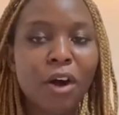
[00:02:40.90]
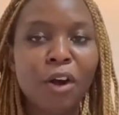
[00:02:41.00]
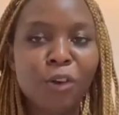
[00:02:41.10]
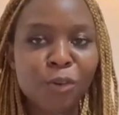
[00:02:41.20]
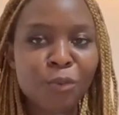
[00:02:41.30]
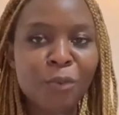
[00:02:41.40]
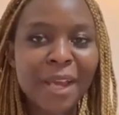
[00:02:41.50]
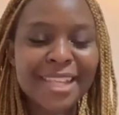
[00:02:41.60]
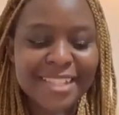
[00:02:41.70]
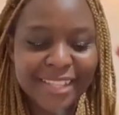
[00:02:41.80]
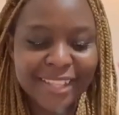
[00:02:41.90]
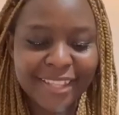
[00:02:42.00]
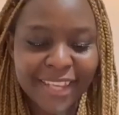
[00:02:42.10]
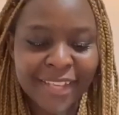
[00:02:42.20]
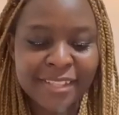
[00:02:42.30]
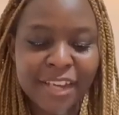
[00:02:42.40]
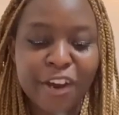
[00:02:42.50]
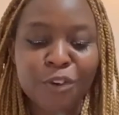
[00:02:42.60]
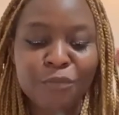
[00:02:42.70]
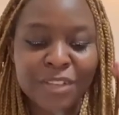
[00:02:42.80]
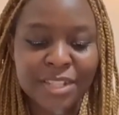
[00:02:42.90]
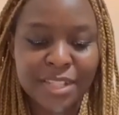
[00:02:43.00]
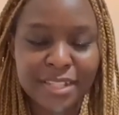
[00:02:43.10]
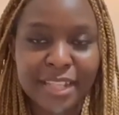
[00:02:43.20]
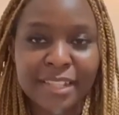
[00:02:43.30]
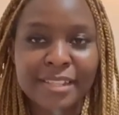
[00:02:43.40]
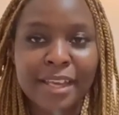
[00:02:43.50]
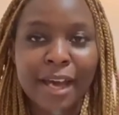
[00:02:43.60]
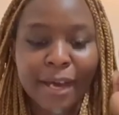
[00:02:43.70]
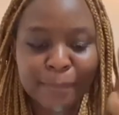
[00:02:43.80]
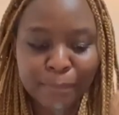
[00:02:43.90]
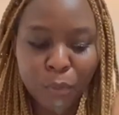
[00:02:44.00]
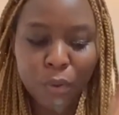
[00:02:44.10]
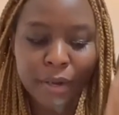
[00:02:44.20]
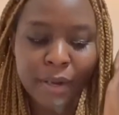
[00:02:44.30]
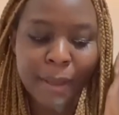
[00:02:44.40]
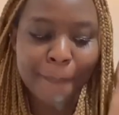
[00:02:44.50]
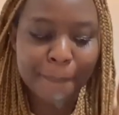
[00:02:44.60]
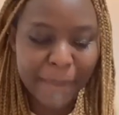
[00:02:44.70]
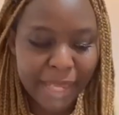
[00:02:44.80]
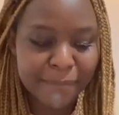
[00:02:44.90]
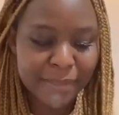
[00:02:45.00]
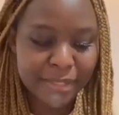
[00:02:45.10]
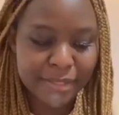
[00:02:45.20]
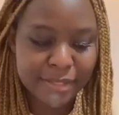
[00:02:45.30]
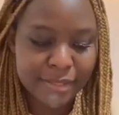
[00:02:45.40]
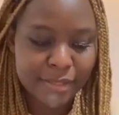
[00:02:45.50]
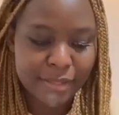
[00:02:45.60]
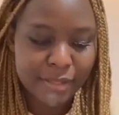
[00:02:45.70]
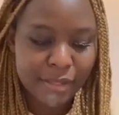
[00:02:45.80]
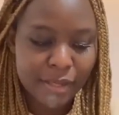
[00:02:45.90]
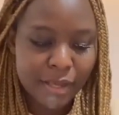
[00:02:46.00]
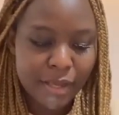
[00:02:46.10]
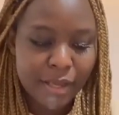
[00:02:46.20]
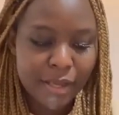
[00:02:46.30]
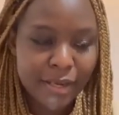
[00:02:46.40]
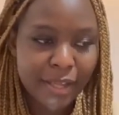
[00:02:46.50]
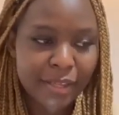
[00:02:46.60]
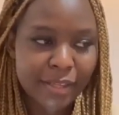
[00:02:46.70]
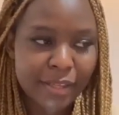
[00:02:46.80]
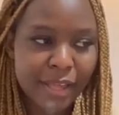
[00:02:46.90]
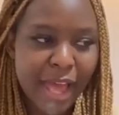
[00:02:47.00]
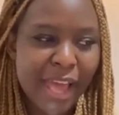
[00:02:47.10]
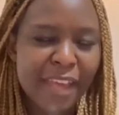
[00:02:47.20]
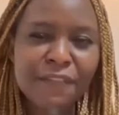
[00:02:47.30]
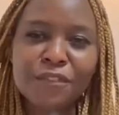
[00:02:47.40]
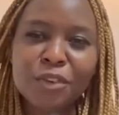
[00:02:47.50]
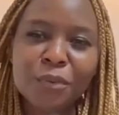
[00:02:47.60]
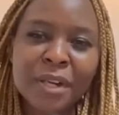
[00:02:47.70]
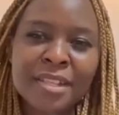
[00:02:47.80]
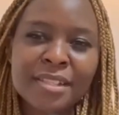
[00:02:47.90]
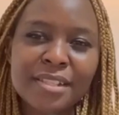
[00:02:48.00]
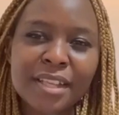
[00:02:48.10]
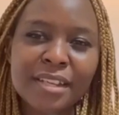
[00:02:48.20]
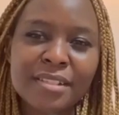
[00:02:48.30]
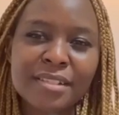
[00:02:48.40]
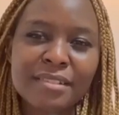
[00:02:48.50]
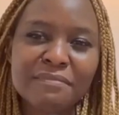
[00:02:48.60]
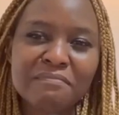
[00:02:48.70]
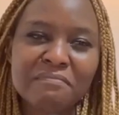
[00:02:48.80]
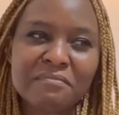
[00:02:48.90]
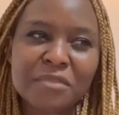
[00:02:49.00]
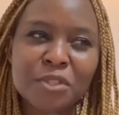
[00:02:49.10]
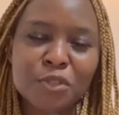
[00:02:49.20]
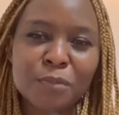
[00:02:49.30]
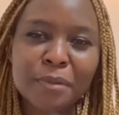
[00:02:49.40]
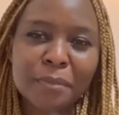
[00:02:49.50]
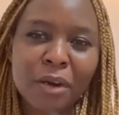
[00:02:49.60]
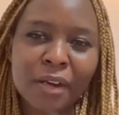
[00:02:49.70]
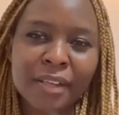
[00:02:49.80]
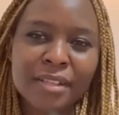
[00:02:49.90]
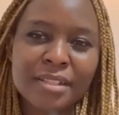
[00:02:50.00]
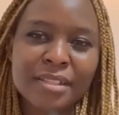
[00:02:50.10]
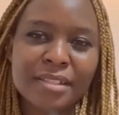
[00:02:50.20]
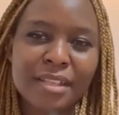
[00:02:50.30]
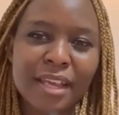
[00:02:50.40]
always get a receipt upon payment. Like, I have noticed that in supermarkets,